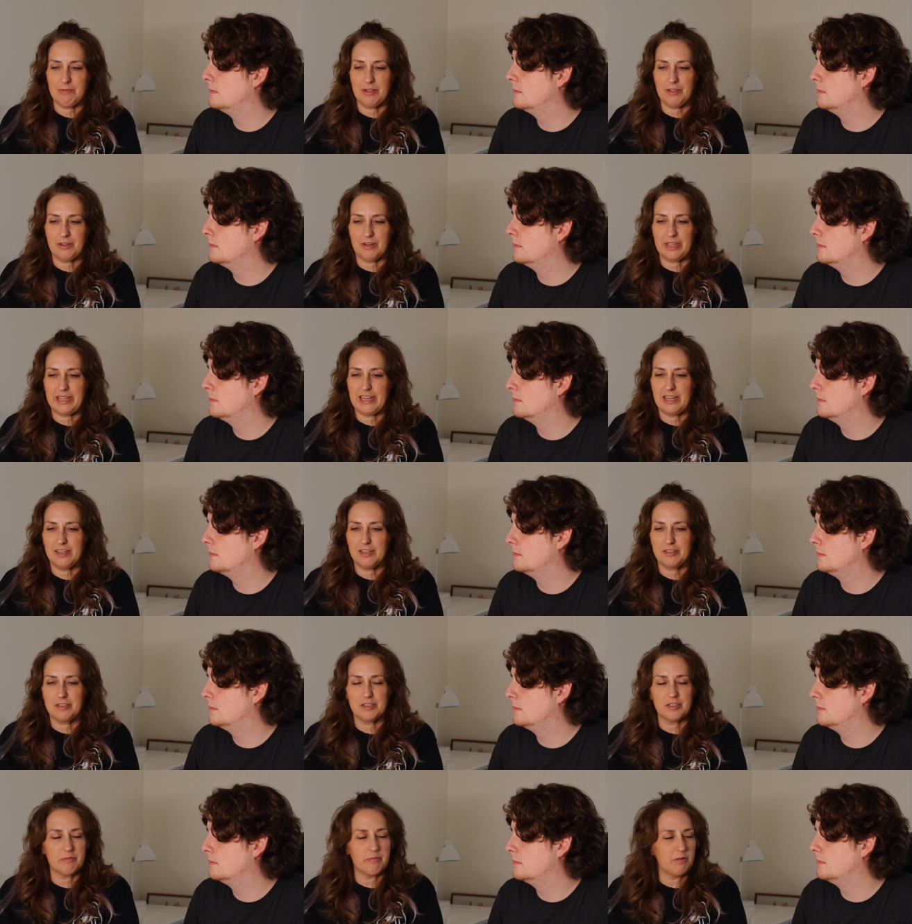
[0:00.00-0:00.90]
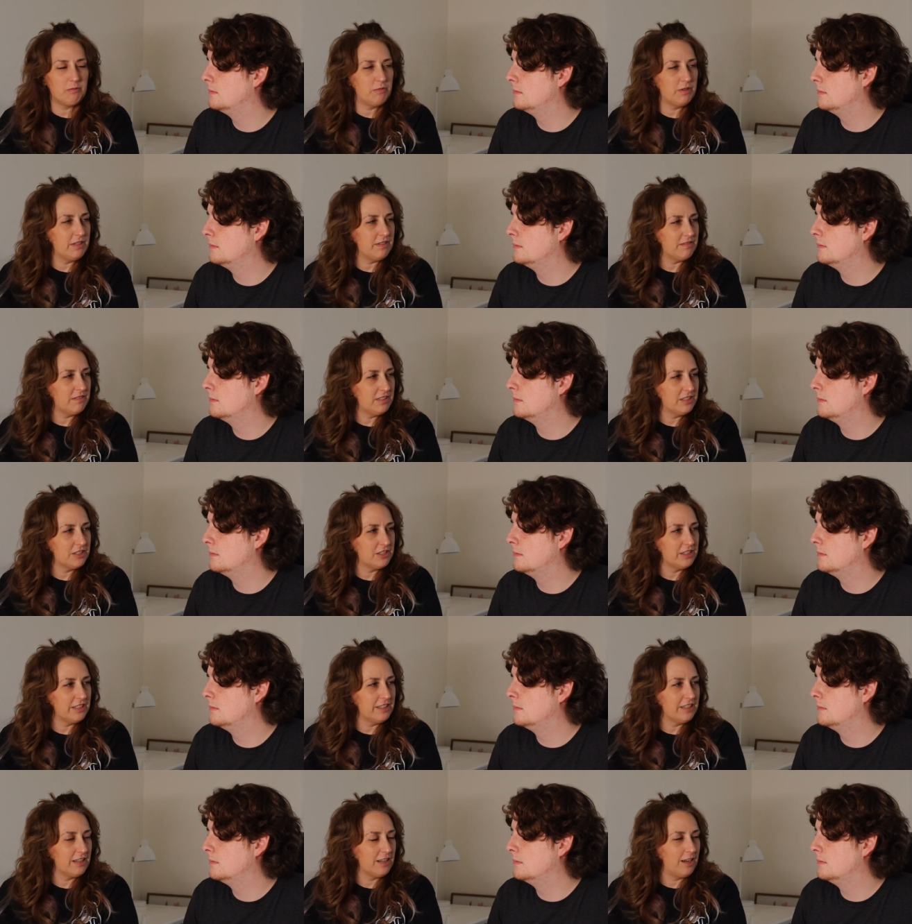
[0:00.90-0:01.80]
Speaker 1: other characters, but what if the
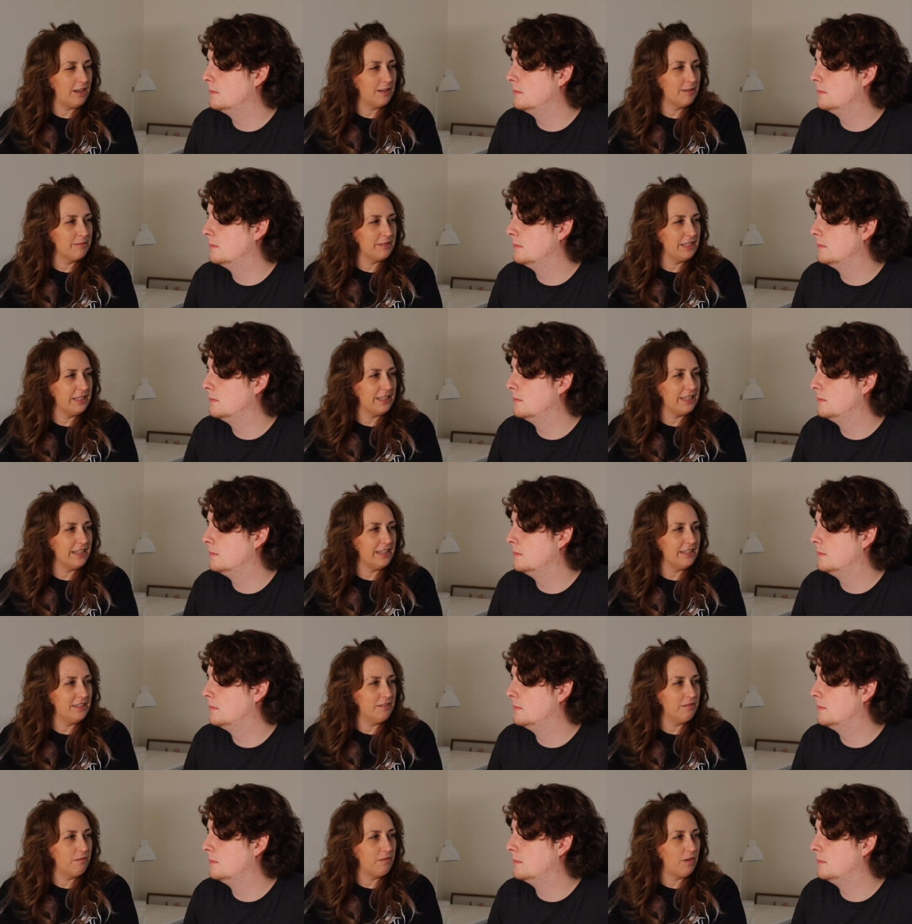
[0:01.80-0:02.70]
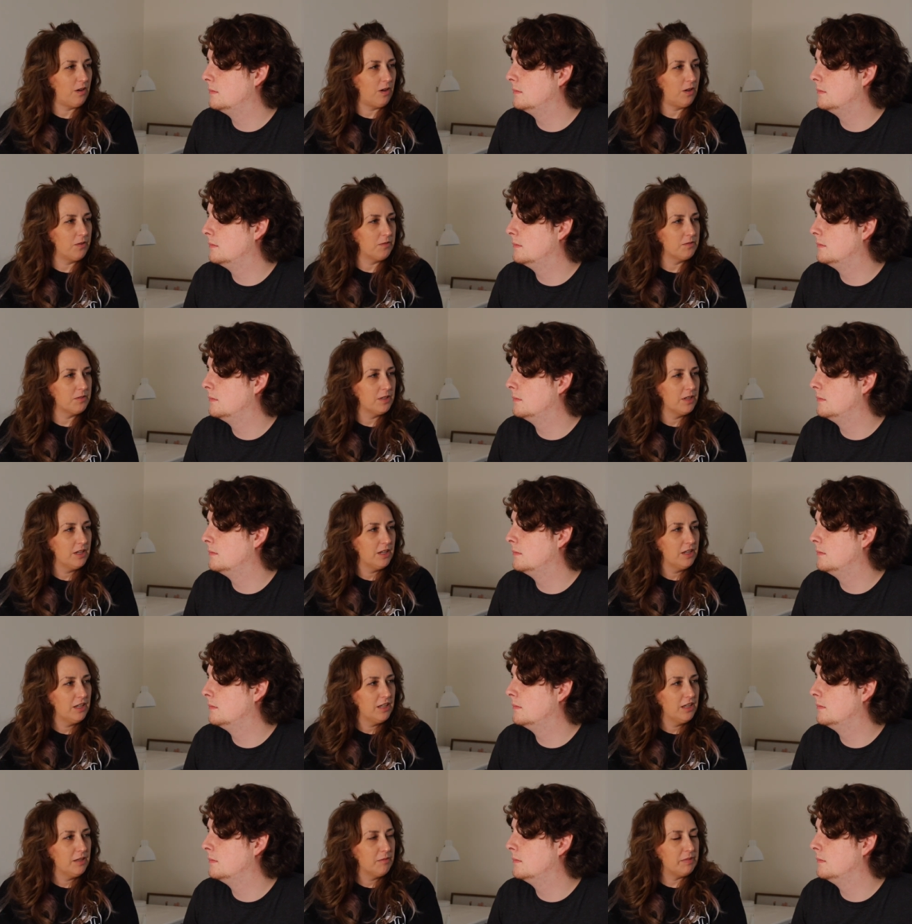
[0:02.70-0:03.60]
Shinigami get involved?
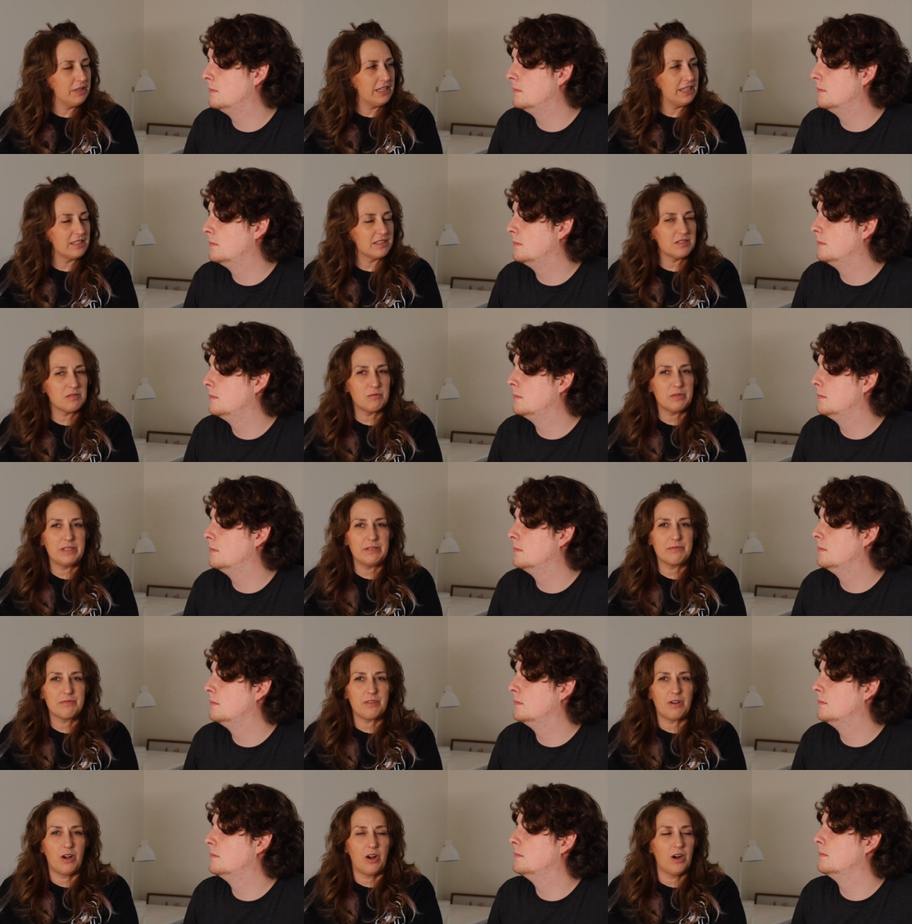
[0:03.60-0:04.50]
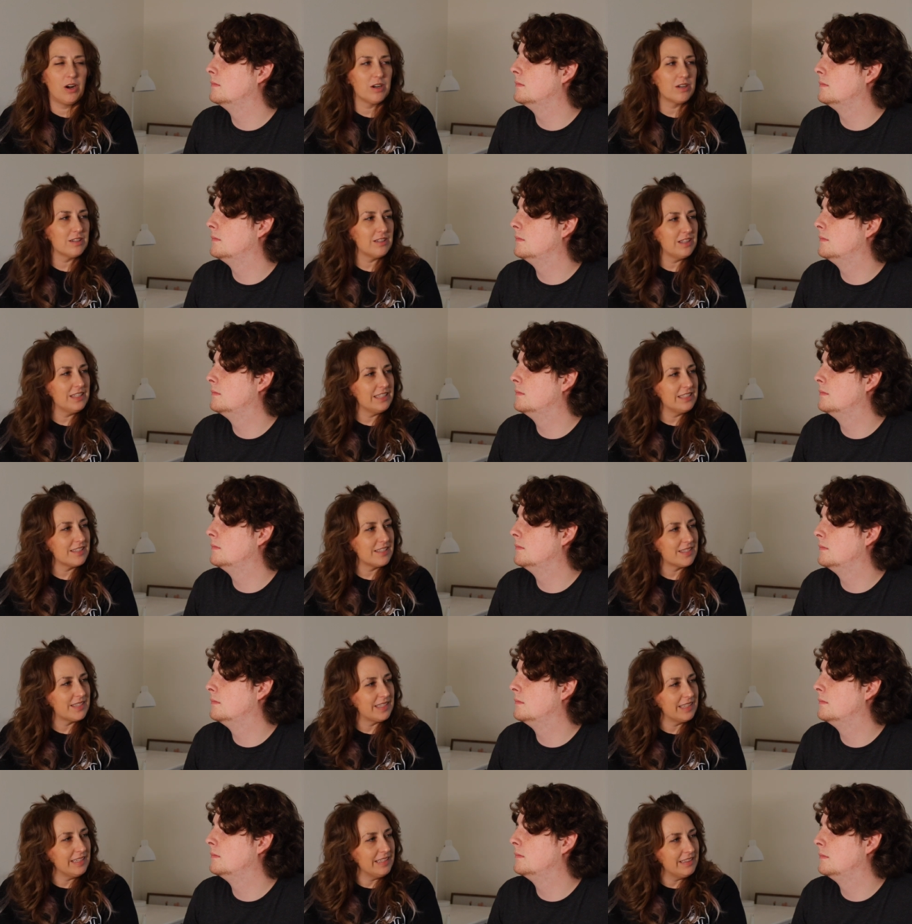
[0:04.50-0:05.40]
Because we've mm. hardly
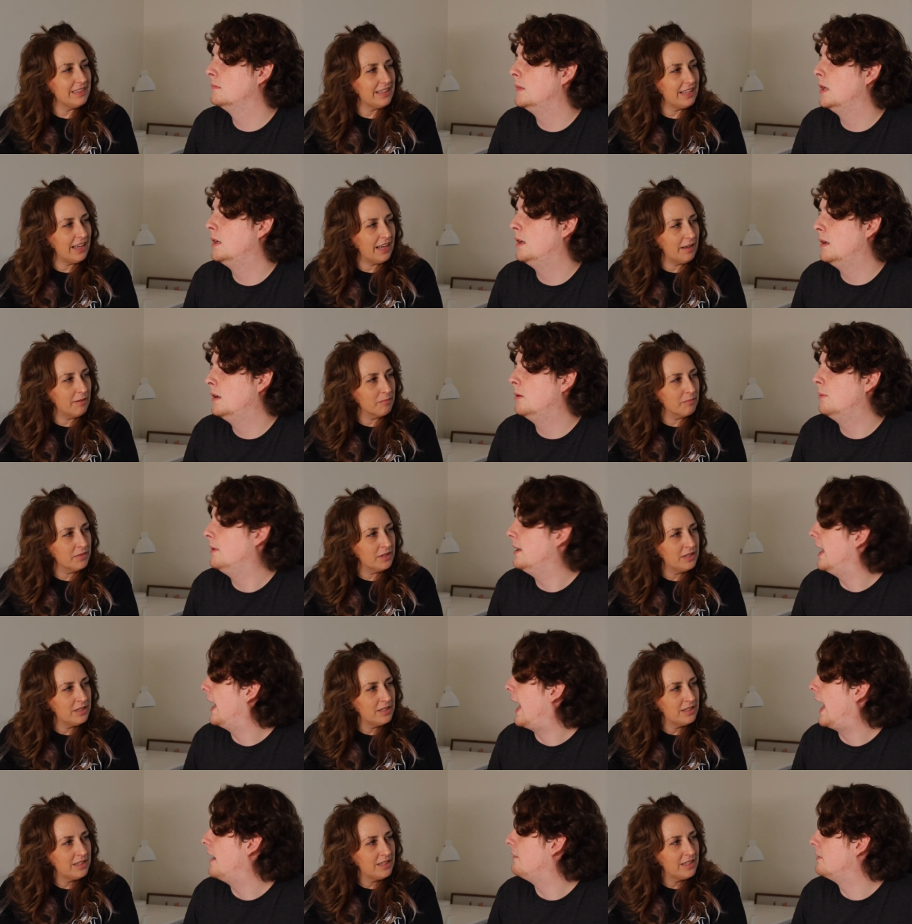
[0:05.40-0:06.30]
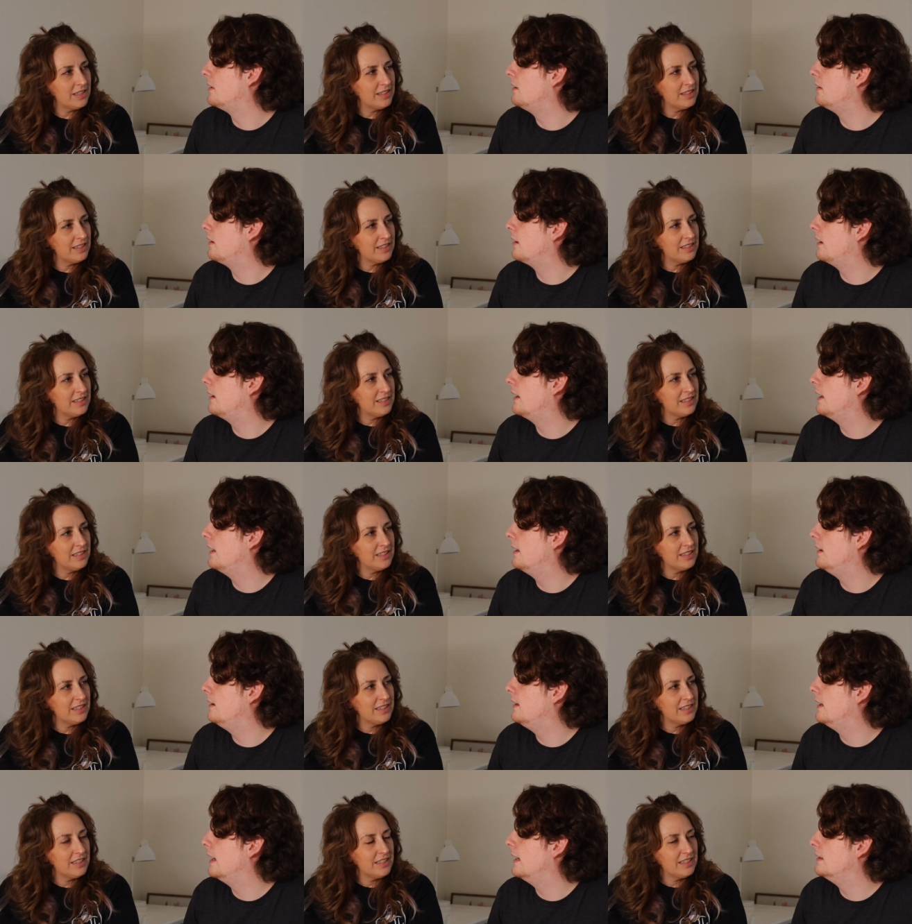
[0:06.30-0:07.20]
seen them.
Speaker 2: We haven't really,
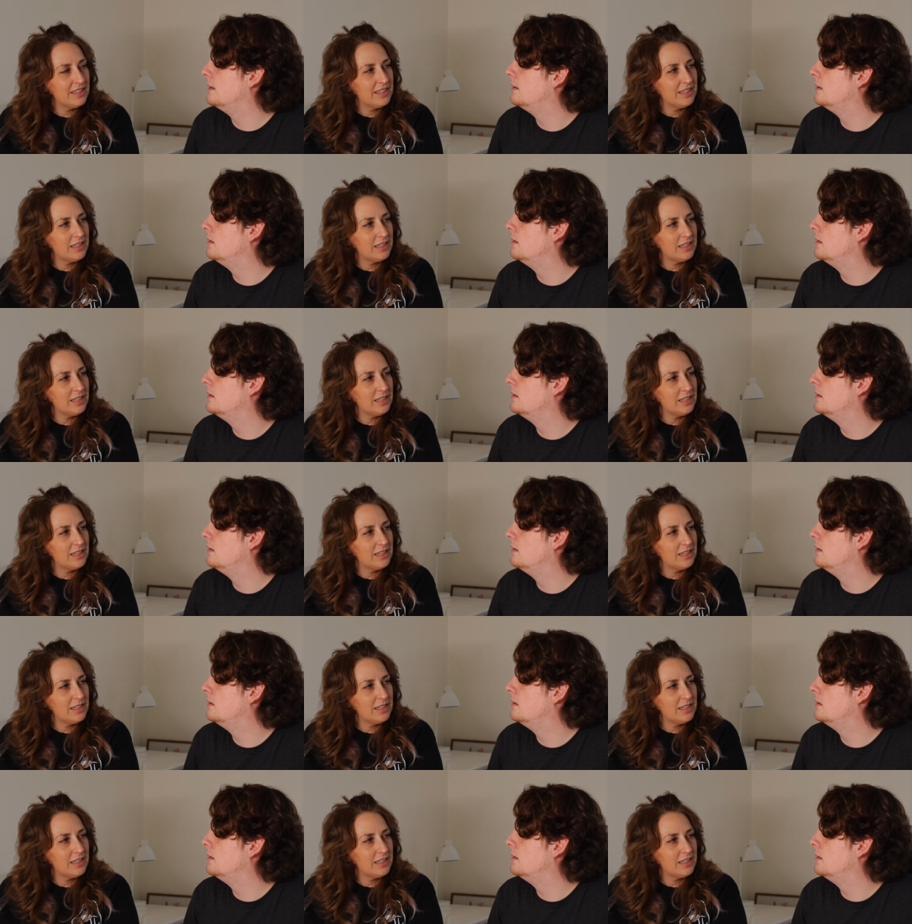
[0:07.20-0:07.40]
yeah.